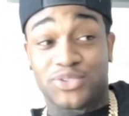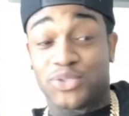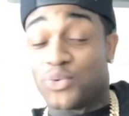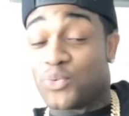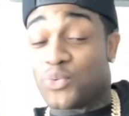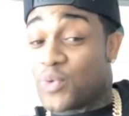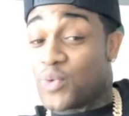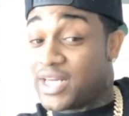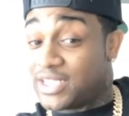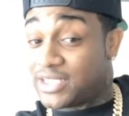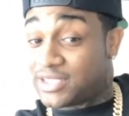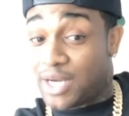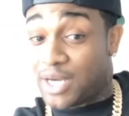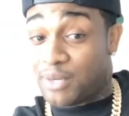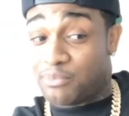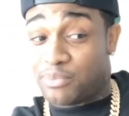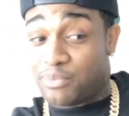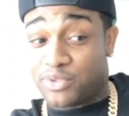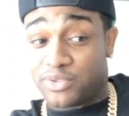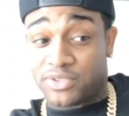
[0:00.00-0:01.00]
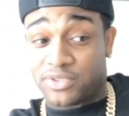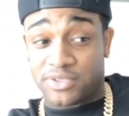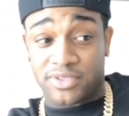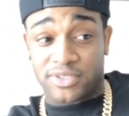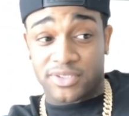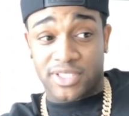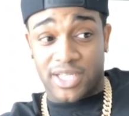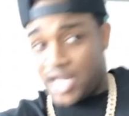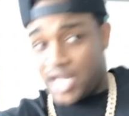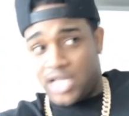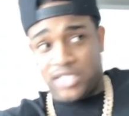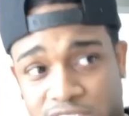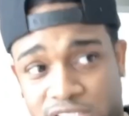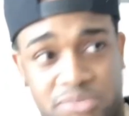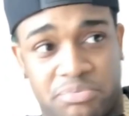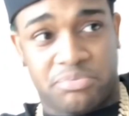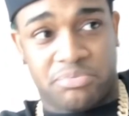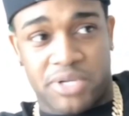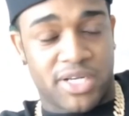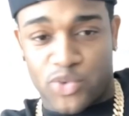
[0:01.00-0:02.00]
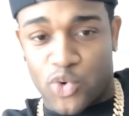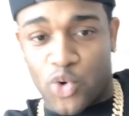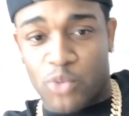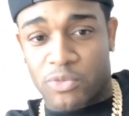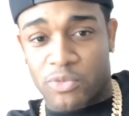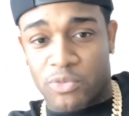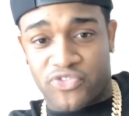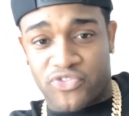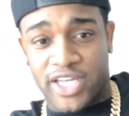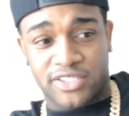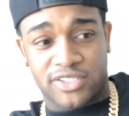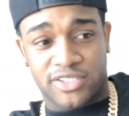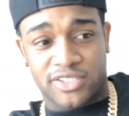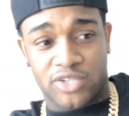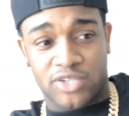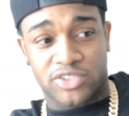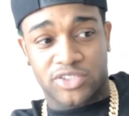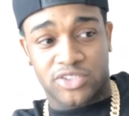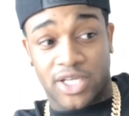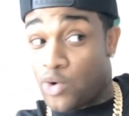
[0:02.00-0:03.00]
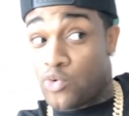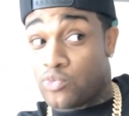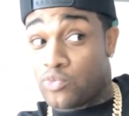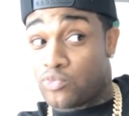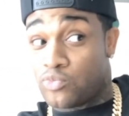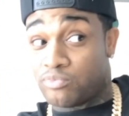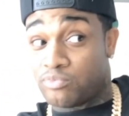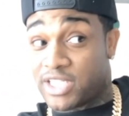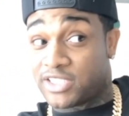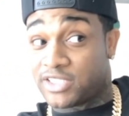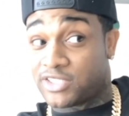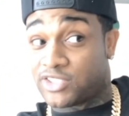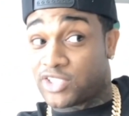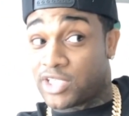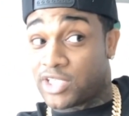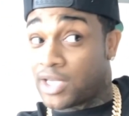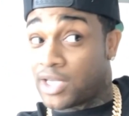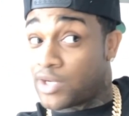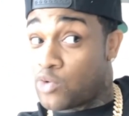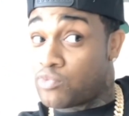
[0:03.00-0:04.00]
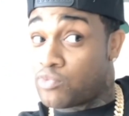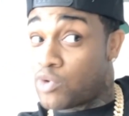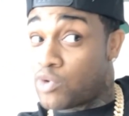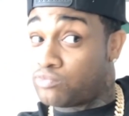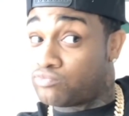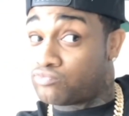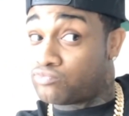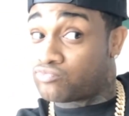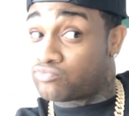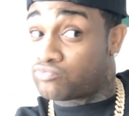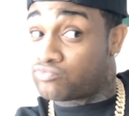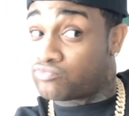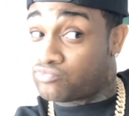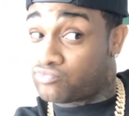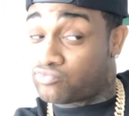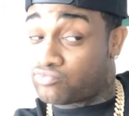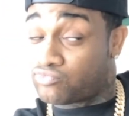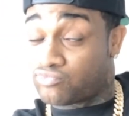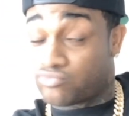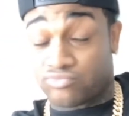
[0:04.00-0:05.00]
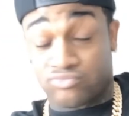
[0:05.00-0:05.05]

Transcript: So when he stumbled, I just made a normal face. You know, I was like, oh, basically saying like, oh, oh, hmm.